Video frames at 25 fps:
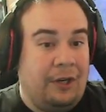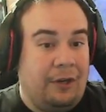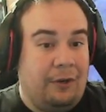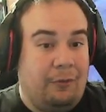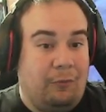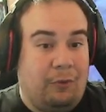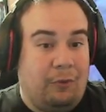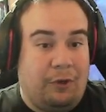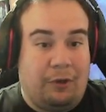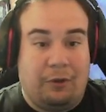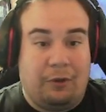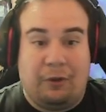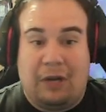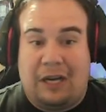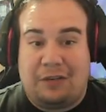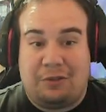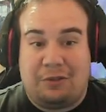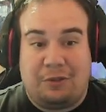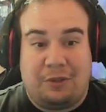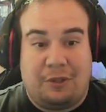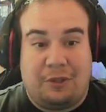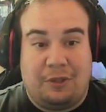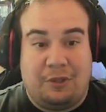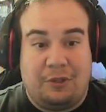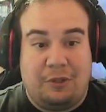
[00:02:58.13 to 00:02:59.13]
What you're
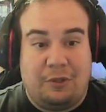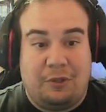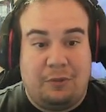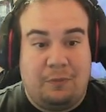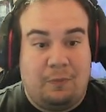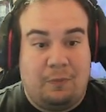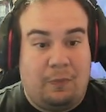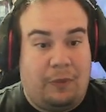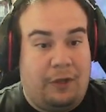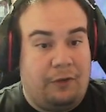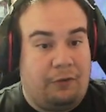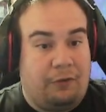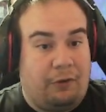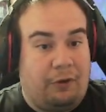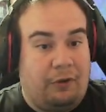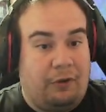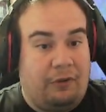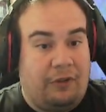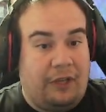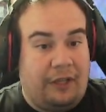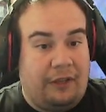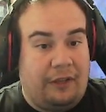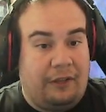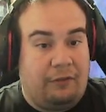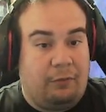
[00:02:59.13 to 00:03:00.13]
actually going to do is you're going to
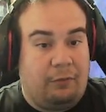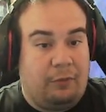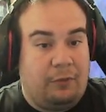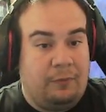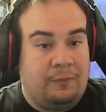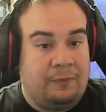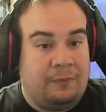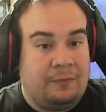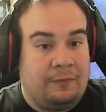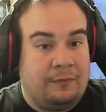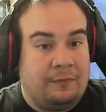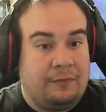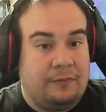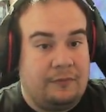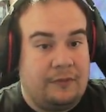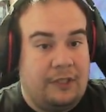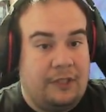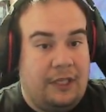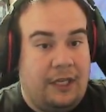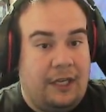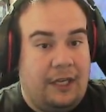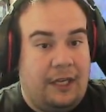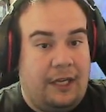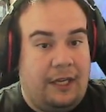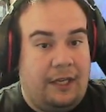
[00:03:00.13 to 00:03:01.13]
take this one
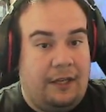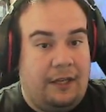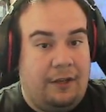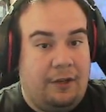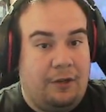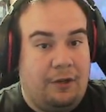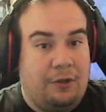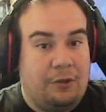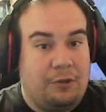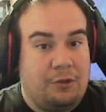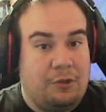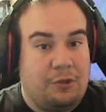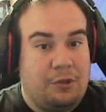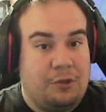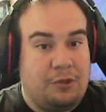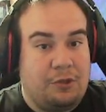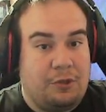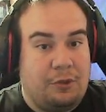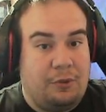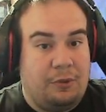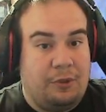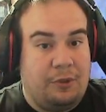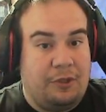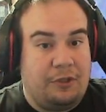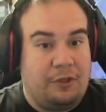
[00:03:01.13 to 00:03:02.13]
and you're just
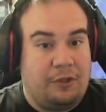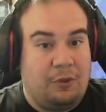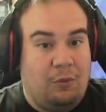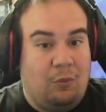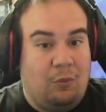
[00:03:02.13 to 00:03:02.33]
going to